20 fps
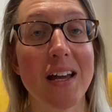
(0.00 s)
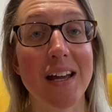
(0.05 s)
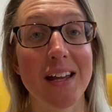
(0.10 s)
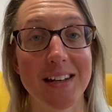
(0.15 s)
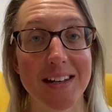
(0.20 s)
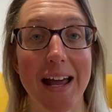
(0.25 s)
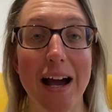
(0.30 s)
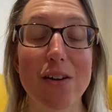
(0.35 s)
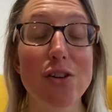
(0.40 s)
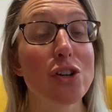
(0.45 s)

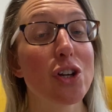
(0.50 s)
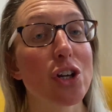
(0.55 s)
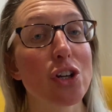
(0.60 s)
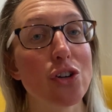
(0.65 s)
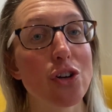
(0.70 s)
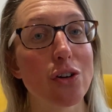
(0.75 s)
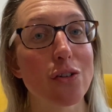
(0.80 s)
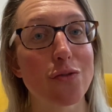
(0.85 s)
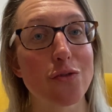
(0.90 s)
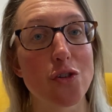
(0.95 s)
Now you can
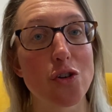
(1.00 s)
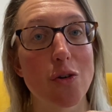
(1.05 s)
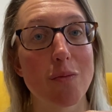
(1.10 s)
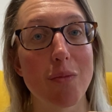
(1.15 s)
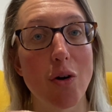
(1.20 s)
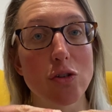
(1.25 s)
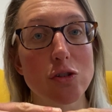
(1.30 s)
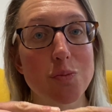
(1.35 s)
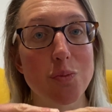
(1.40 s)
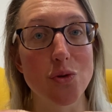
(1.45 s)
look for your
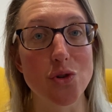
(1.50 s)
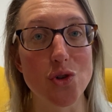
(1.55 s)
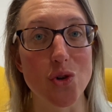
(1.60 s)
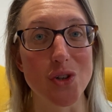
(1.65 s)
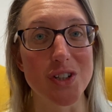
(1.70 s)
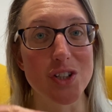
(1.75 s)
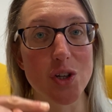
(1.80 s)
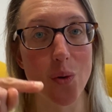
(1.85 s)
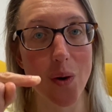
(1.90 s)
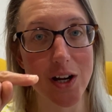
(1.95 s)
multiple
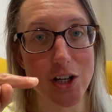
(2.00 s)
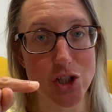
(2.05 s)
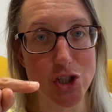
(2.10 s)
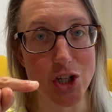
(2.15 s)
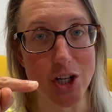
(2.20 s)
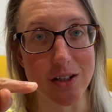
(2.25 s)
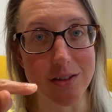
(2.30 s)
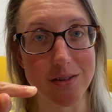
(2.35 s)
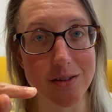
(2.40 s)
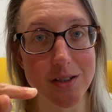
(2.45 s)
choice
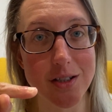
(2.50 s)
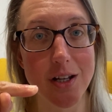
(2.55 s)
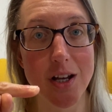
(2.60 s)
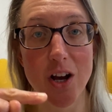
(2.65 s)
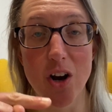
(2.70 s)
questions